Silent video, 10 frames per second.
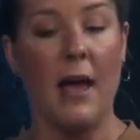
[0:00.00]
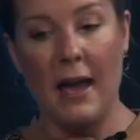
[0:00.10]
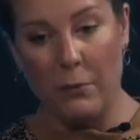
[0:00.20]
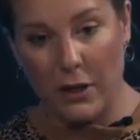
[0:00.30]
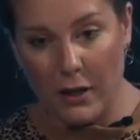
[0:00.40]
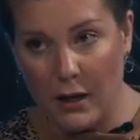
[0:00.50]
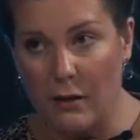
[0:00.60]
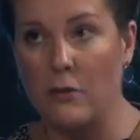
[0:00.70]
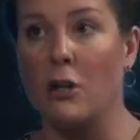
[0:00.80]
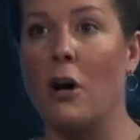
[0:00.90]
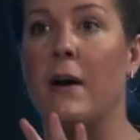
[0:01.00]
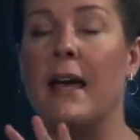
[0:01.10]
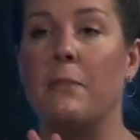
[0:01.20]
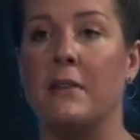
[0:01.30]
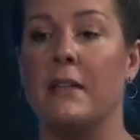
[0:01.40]
And we're going to go
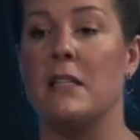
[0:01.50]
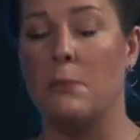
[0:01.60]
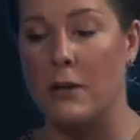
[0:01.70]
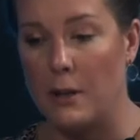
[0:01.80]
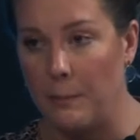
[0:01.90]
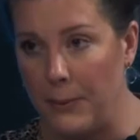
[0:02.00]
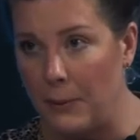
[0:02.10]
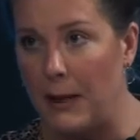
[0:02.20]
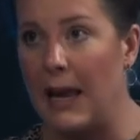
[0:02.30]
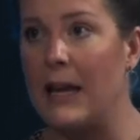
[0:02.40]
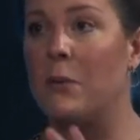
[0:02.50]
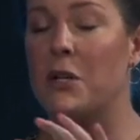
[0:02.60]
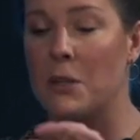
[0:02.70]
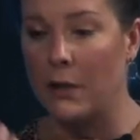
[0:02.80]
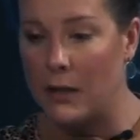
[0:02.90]
ahead with this and we're going to put
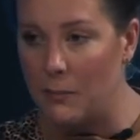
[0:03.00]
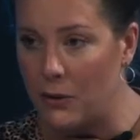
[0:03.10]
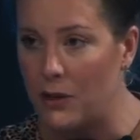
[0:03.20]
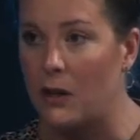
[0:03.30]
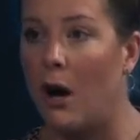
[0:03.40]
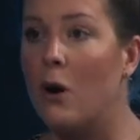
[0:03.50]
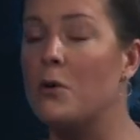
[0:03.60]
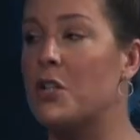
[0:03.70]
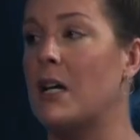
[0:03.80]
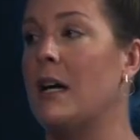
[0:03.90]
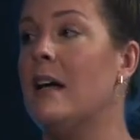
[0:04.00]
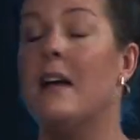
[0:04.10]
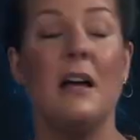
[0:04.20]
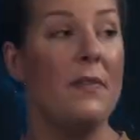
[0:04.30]
language and we're going to build a culture yeah.